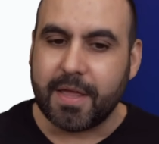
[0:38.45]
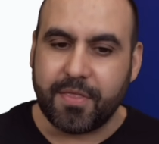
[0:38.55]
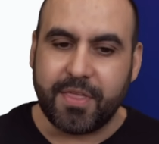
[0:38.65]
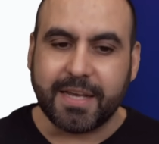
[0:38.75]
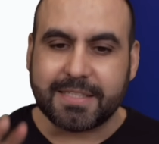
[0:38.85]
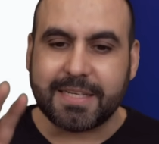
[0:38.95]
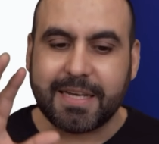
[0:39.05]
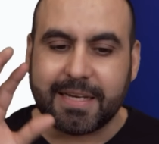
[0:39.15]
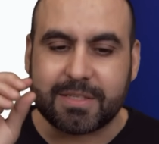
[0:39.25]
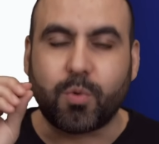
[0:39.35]
This
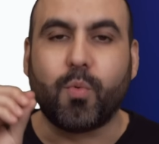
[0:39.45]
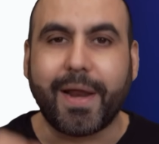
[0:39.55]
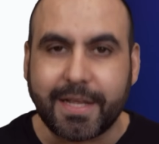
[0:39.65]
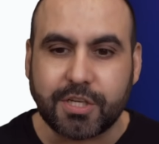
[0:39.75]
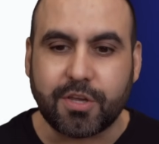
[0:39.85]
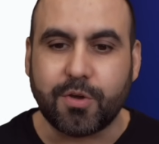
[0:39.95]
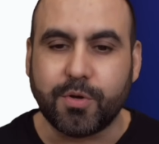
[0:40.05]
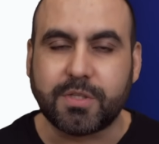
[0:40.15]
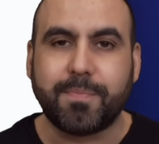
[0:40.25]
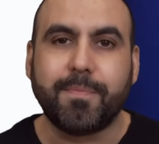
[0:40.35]
is ready to
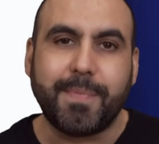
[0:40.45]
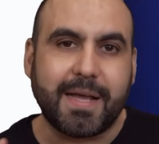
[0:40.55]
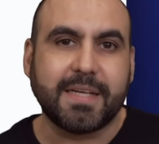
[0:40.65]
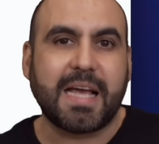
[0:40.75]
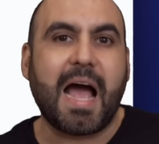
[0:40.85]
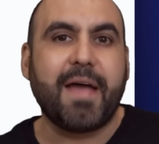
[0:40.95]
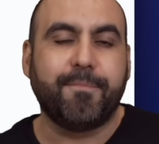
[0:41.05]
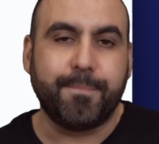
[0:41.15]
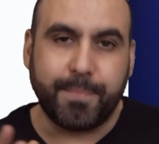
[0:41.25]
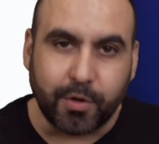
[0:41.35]
use because
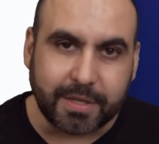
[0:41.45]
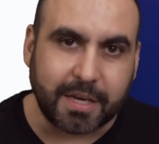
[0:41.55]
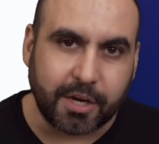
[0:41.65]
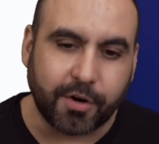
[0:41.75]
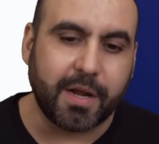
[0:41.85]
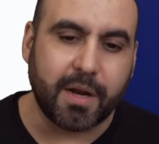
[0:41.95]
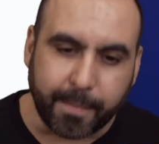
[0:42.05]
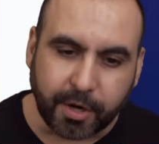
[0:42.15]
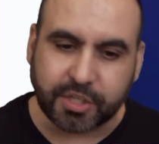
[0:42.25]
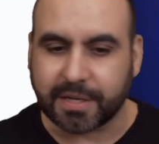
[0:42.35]
I've built it here in
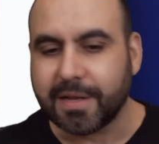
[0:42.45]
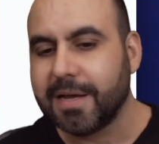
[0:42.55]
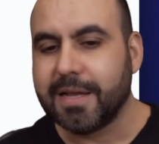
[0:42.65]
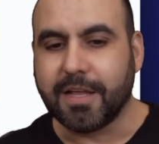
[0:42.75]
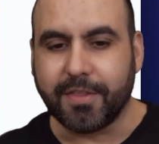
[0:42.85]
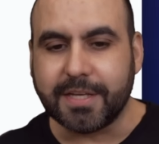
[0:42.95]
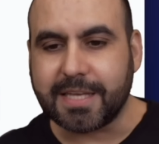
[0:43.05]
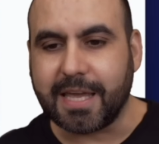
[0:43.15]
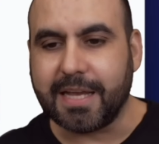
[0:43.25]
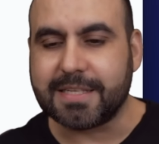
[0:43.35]
Emergent. Now, in this
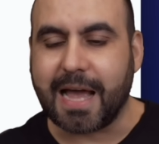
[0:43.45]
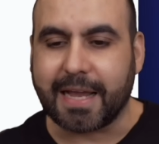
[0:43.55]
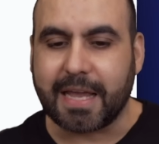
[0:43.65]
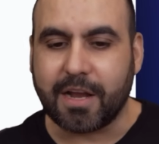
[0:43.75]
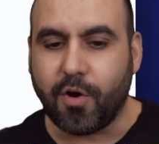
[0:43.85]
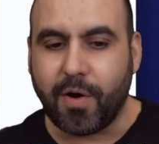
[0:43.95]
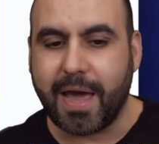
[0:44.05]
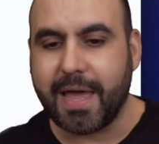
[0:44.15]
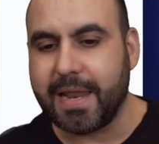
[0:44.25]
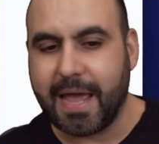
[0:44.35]
case, I can go
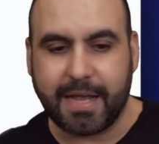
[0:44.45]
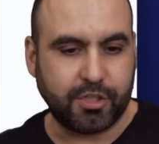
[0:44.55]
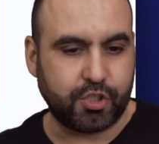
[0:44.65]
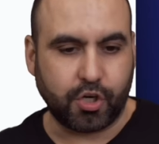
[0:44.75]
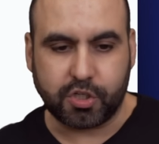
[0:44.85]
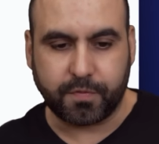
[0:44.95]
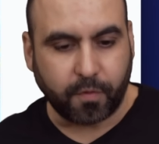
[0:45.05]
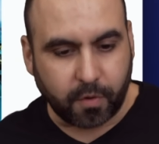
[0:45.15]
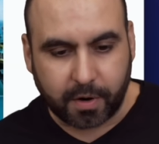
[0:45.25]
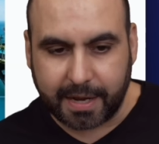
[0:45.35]
ahead and search
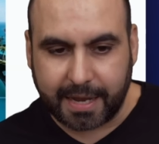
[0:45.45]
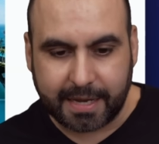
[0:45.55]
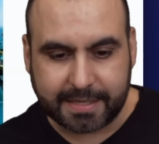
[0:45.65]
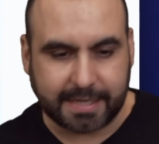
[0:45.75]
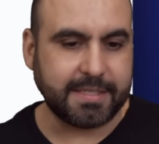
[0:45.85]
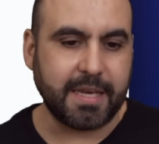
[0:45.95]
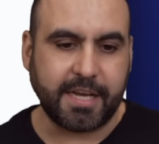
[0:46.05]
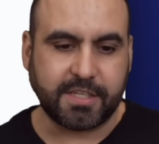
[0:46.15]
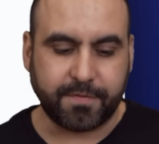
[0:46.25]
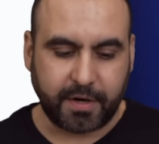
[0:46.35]
for a
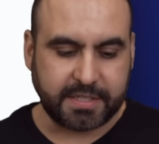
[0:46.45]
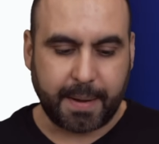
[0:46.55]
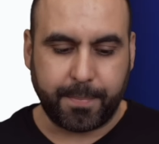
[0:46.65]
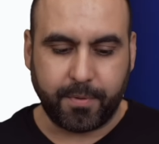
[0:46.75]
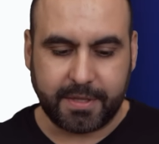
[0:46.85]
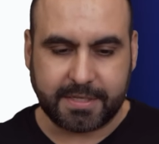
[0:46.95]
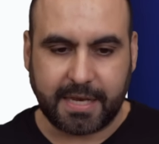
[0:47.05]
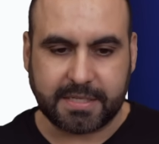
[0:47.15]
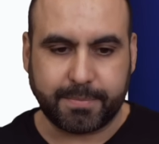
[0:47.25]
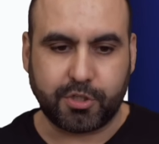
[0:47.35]
destination. For example, in this
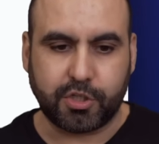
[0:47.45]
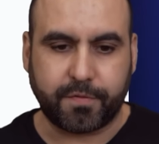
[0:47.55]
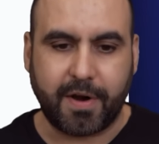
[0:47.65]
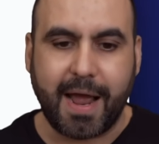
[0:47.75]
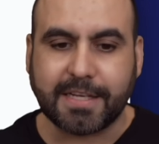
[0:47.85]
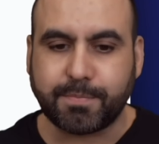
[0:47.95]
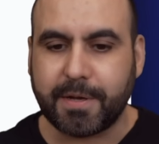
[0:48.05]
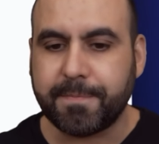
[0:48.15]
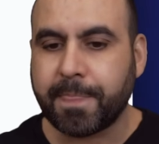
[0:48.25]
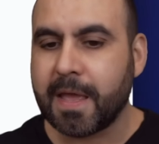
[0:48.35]
case, I'm search for
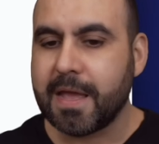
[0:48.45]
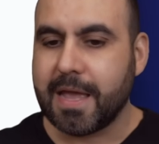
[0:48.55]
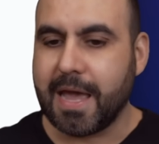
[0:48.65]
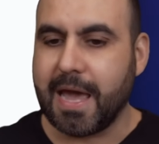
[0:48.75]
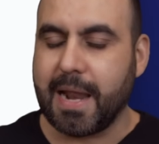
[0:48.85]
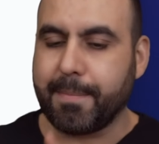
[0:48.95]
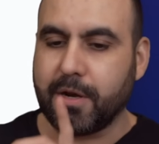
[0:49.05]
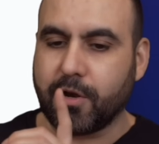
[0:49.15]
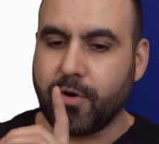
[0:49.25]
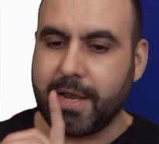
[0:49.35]
Aspen, and I'm
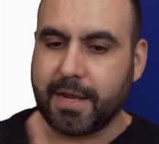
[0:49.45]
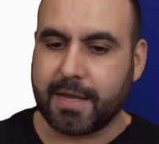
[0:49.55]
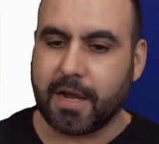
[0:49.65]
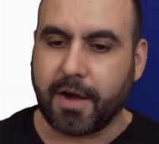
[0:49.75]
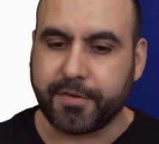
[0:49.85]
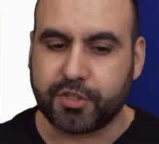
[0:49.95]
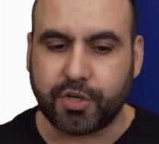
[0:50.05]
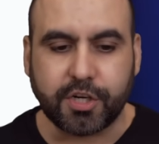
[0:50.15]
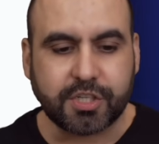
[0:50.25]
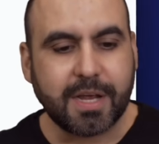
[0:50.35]
gonna go ahead and kick off the
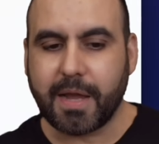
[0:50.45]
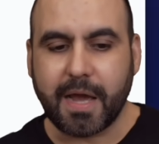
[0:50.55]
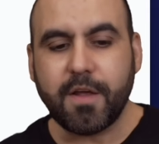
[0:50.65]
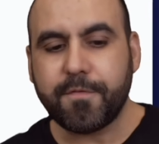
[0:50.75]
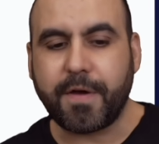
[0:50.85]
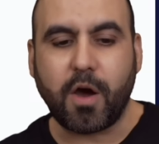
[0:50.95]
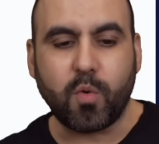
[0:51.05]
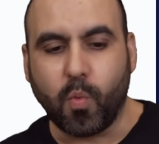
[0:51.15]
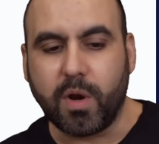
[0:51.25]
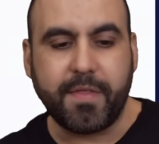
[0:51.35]
search, and it
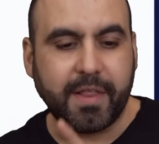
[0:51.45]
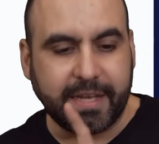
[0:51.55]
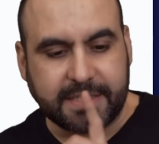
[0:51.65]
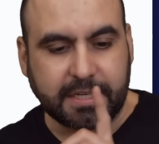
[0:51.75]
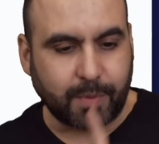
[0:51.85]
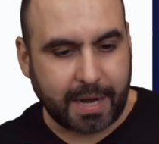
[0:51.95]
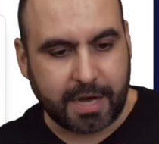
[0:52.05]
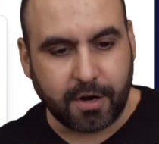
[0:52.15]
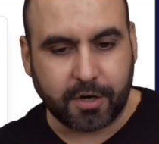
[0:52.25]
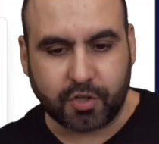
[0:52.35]
found one of the listings right
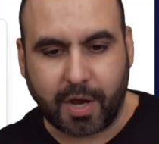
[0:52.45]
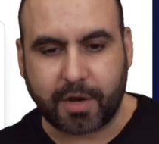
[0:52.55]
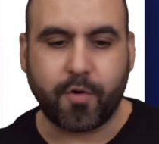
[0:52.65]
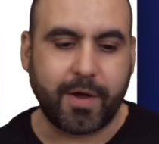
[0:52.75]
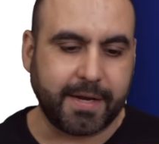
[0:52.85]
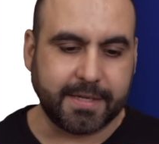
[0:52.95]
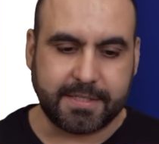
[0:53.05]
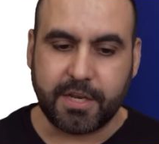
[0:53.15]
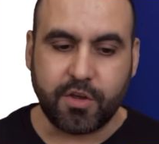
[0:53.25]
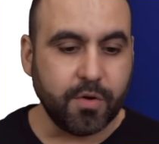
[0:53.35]
here. So I can go ahead and
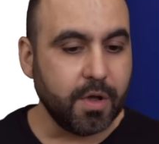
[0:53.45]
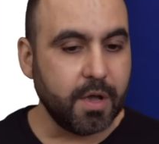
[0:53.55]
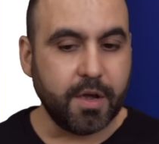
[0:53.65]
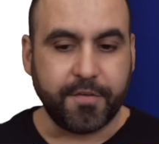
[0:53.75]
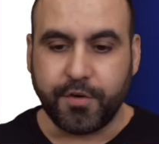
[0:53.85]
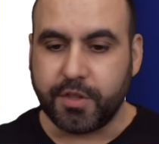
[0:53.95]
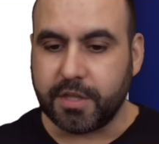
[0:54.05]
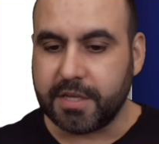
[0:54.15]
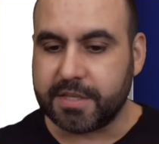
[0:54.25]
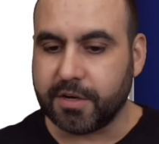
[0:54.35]
continue. View the
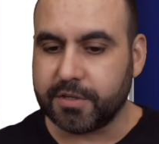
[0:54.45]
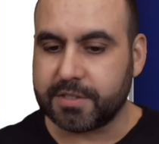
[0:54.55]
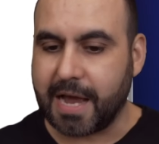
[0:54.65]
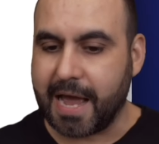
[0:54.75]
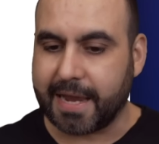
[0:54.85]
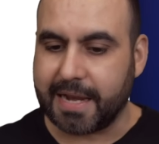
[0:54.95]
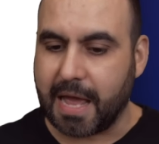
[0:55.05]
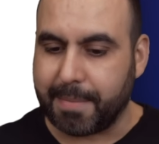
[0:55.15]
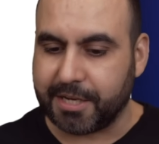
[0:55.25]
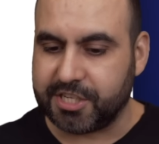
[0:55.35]
details, I can
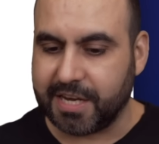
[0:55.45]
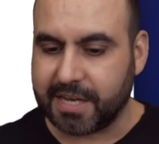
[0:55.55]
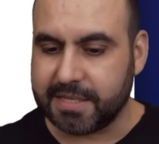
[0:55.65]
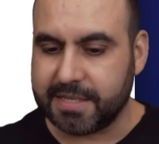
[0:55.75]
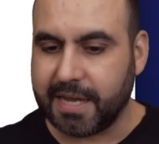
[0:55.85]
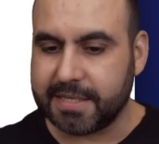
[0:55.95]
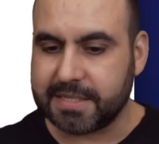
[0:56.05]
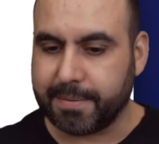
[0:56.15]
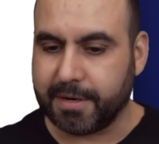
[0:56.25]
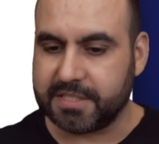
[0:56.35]
add my check-in dates.
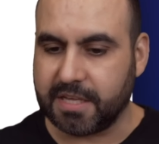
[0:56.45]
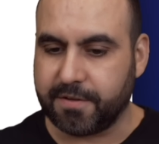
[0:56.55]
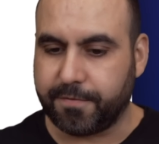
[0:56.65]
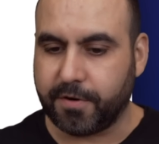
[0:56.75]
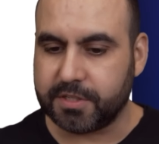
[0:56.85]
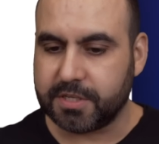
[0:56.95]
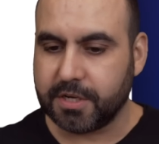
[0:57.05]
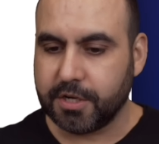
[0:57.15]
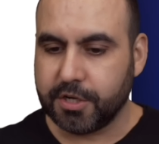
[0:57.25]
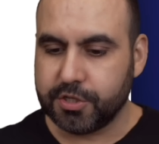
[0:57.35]
I'm gonna say the 1st
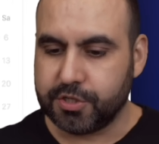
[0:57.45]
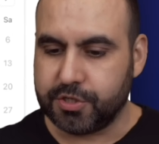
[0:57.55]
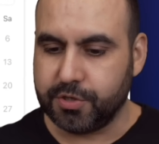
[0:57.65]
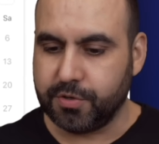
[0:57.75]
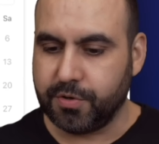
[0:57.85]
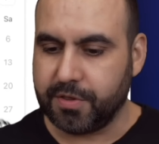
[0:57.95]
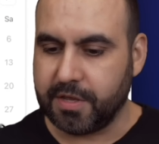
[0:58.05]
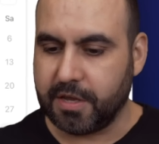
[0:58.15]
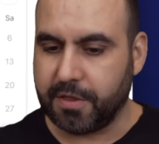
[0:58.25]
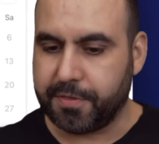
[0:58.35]
to
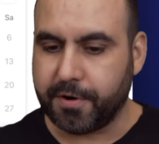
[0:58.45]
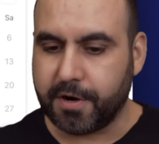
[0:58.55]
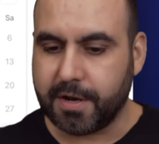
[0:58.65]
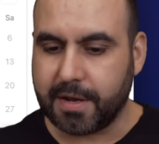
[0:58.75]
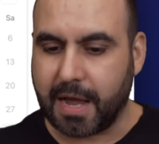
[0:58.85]
the 3rd.